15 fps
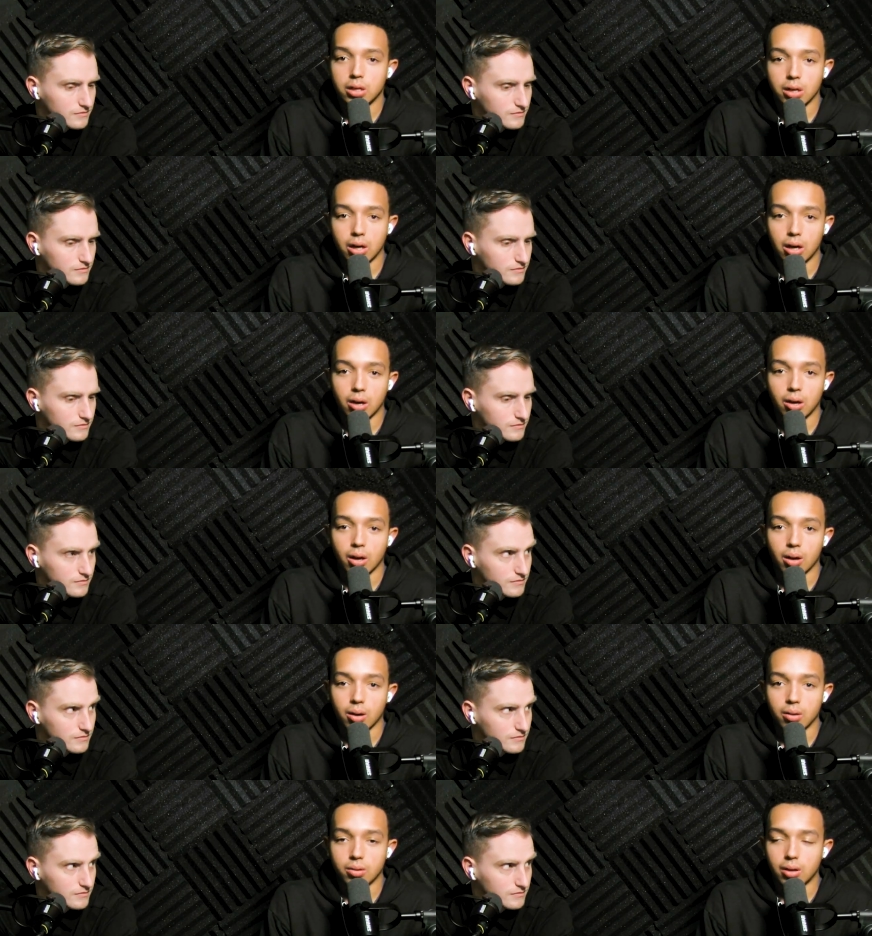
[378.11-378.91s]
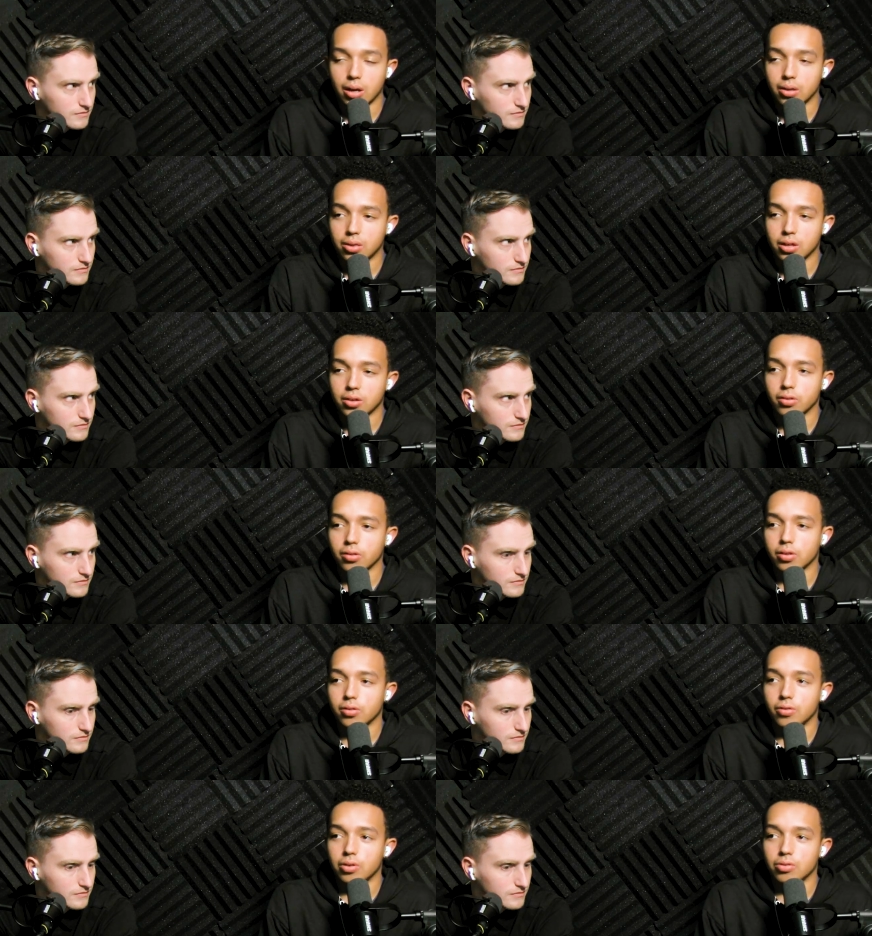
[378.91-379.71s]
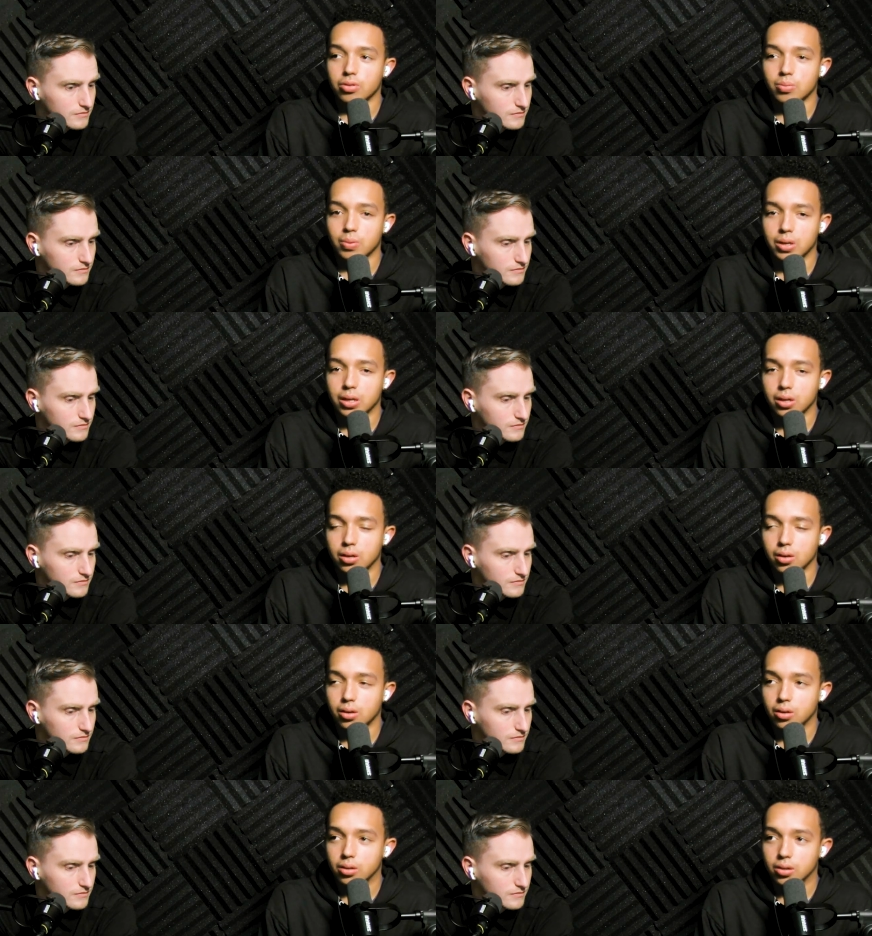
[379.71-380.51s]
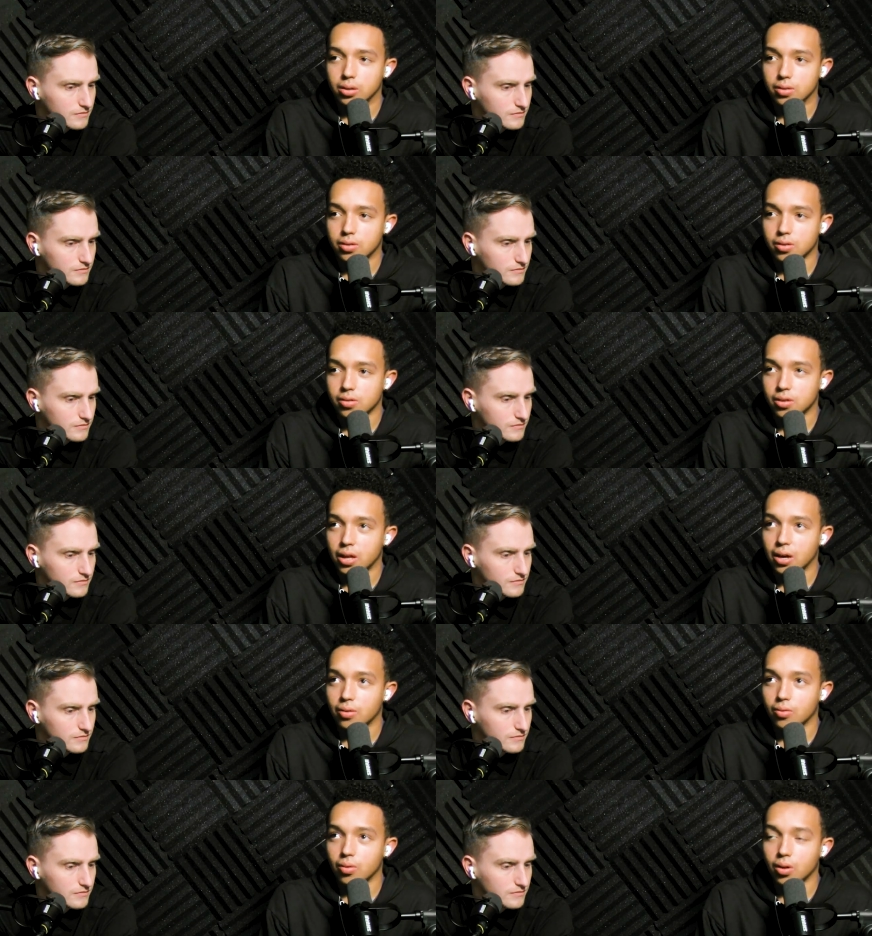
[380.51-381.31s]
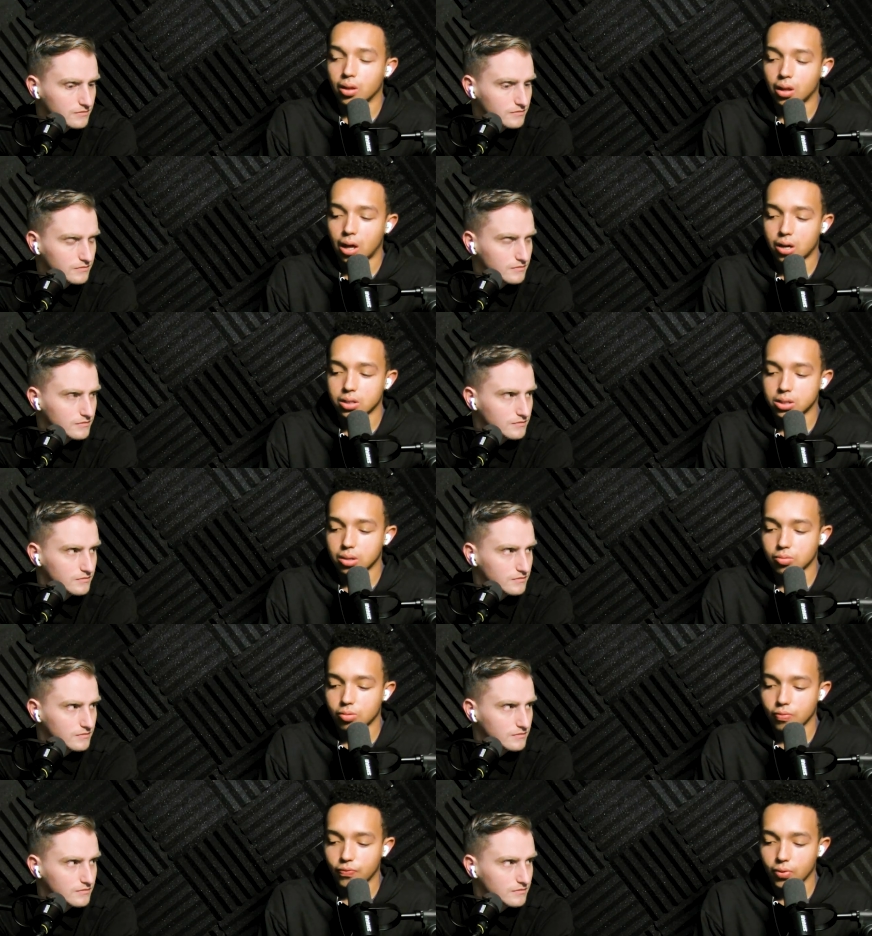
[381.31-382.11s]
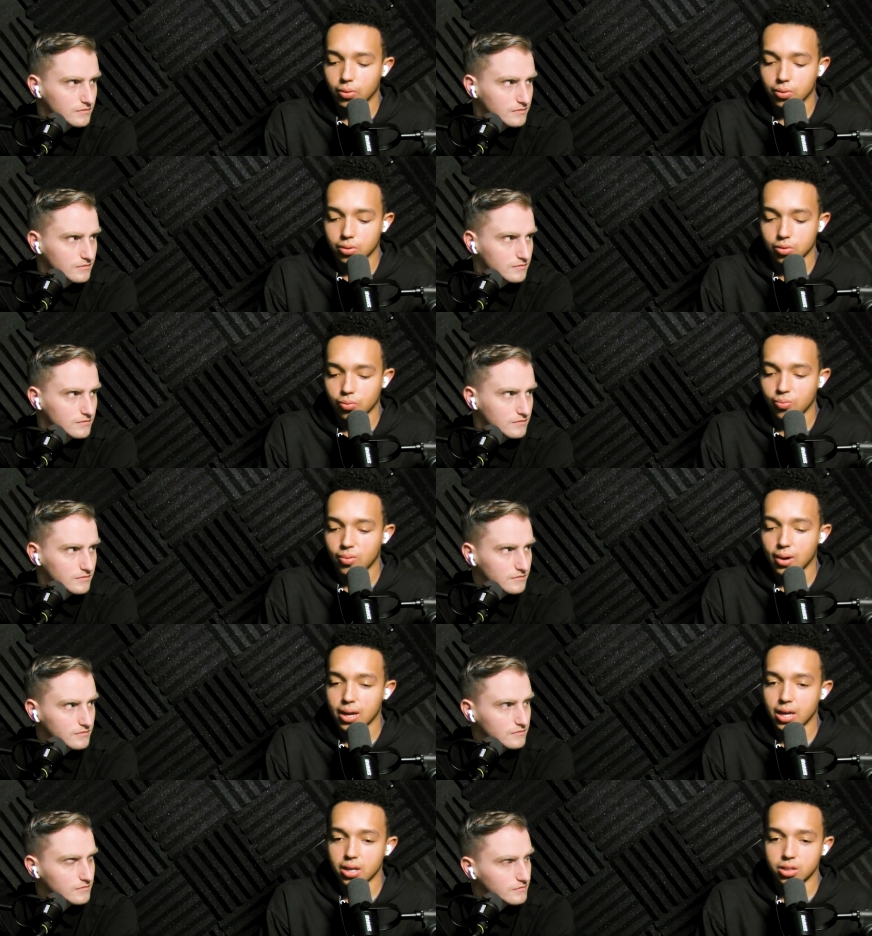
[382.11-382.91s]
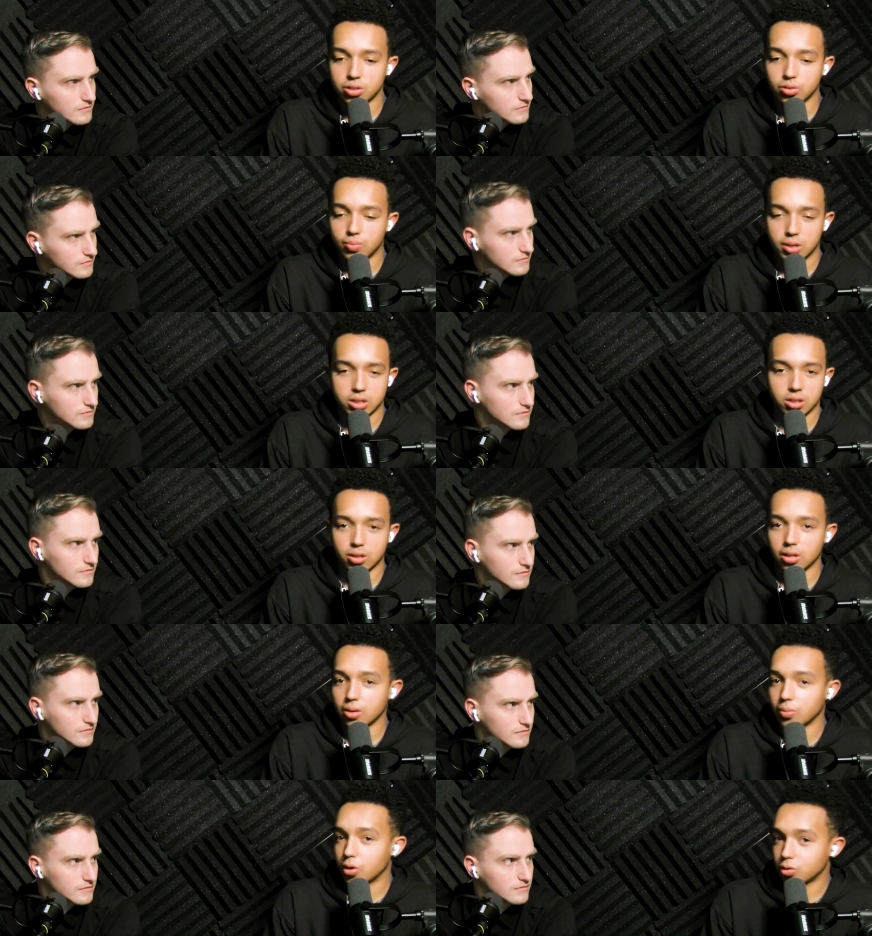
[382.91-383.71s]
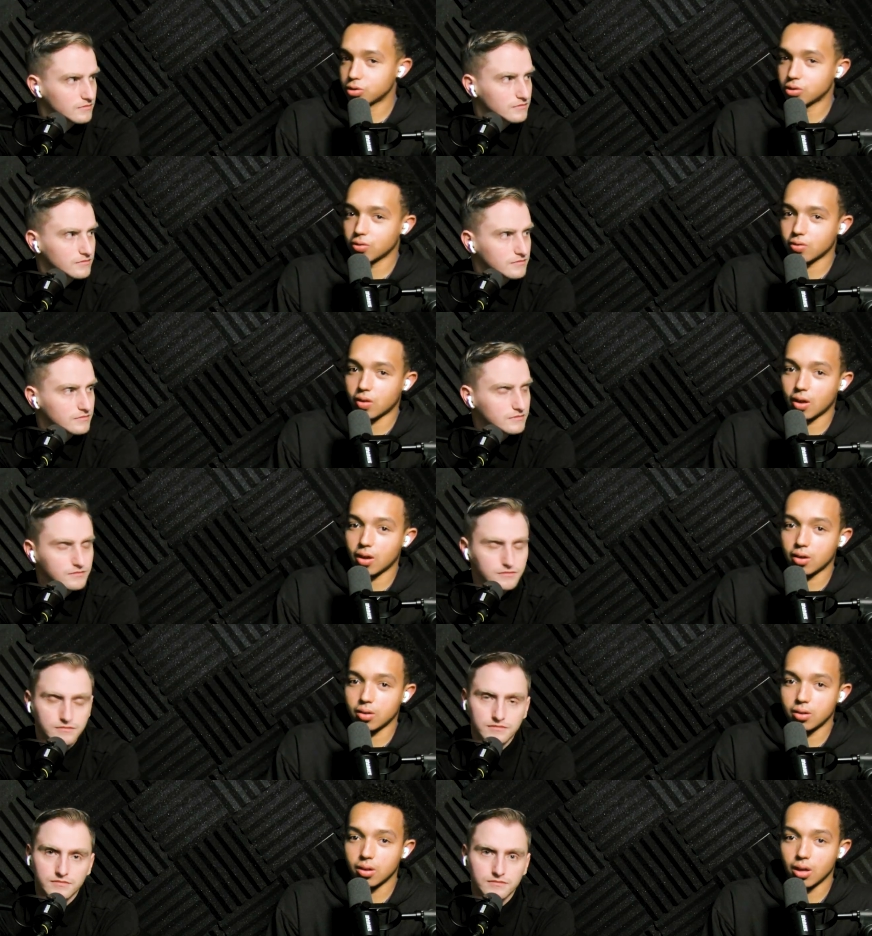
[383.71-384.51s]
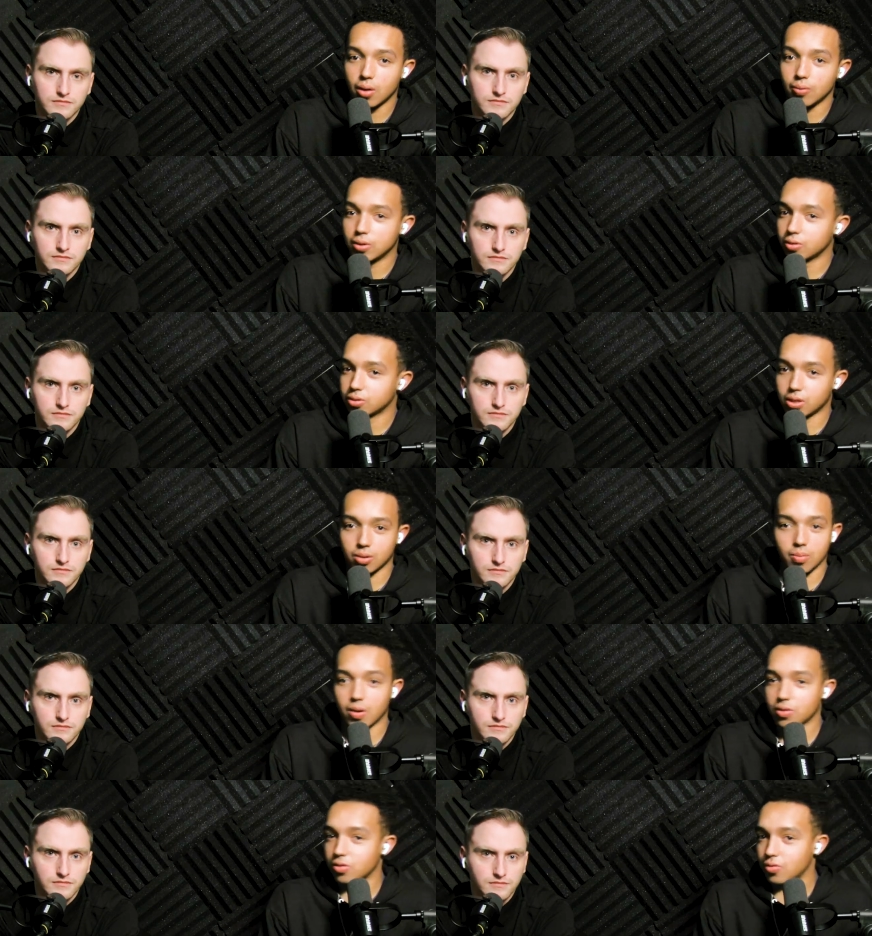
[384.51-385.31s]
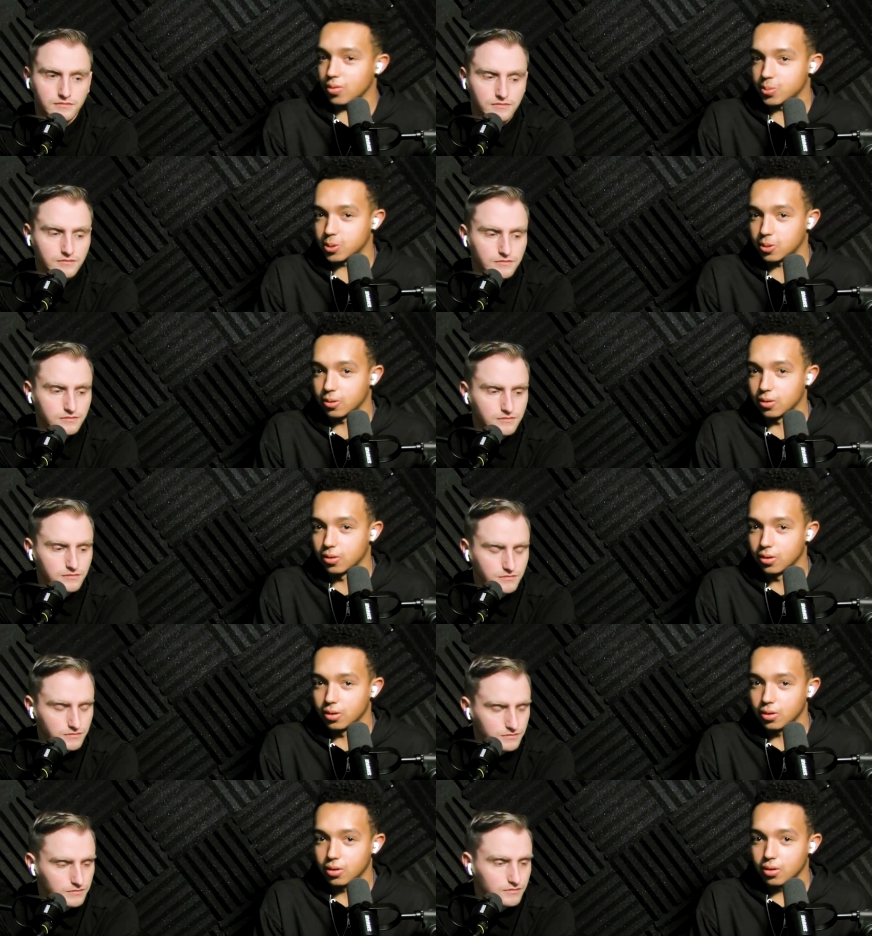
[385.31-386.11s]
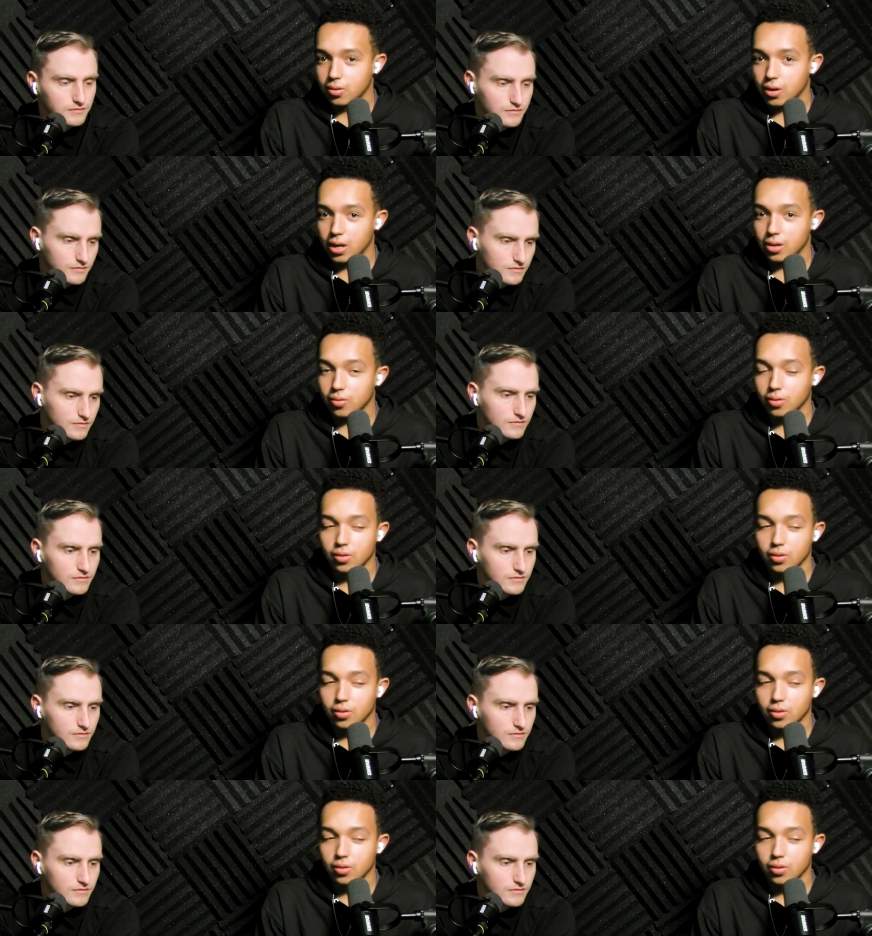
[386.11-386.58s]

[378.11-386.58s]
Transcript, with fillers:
Speaker 1: I I think you'll agree with me on this is that a lot of times we focus way too much on the emotional side, and we don't talk about Scripture, right?